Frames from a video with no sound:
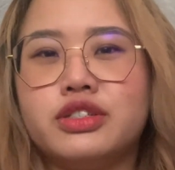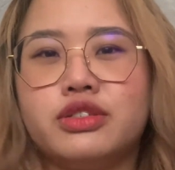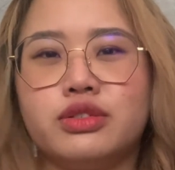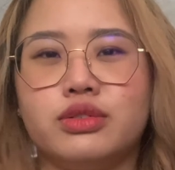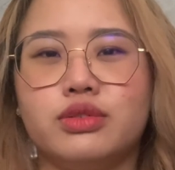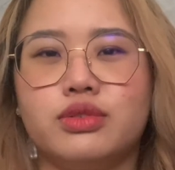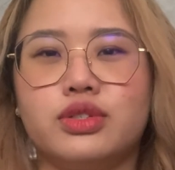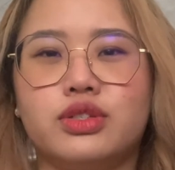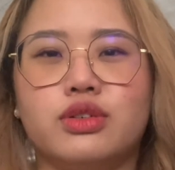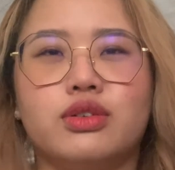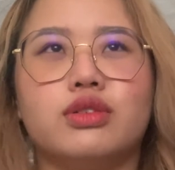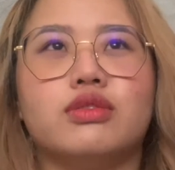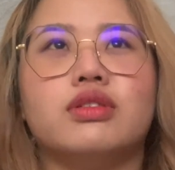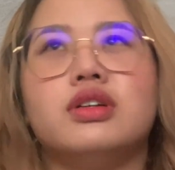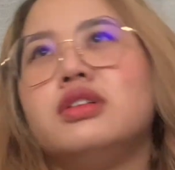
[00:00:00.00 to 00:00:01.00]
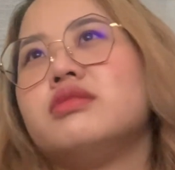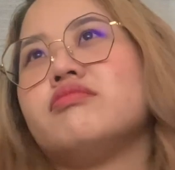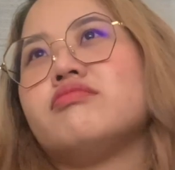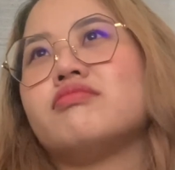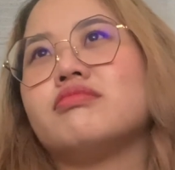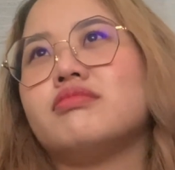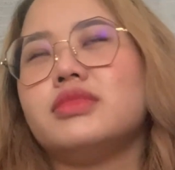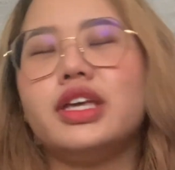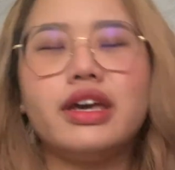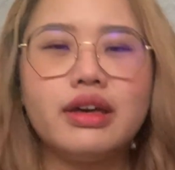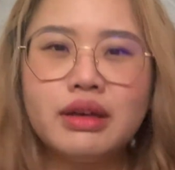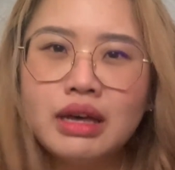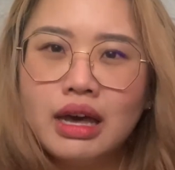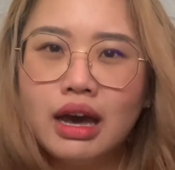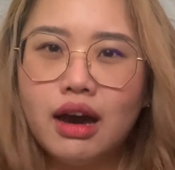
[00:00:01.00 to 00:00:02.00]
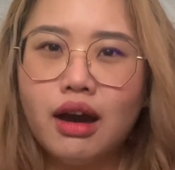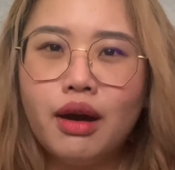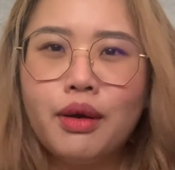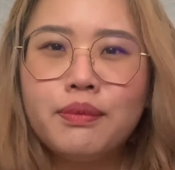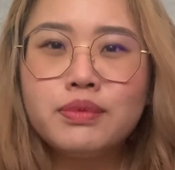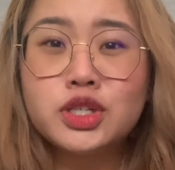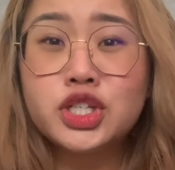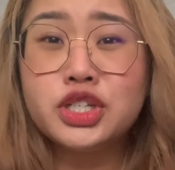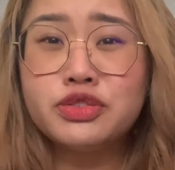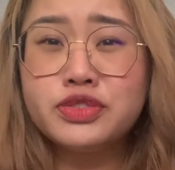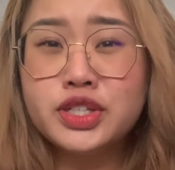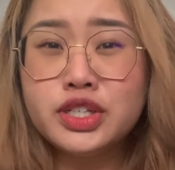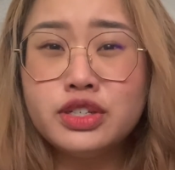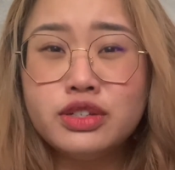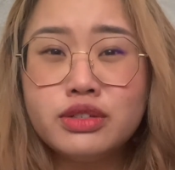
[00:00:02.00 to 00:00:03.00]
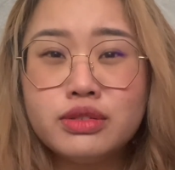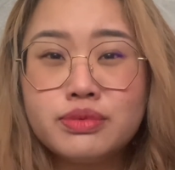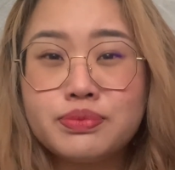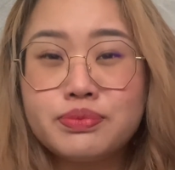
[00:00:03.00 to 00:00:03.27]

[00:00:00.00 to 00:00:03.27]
too, so yeah. Shifting,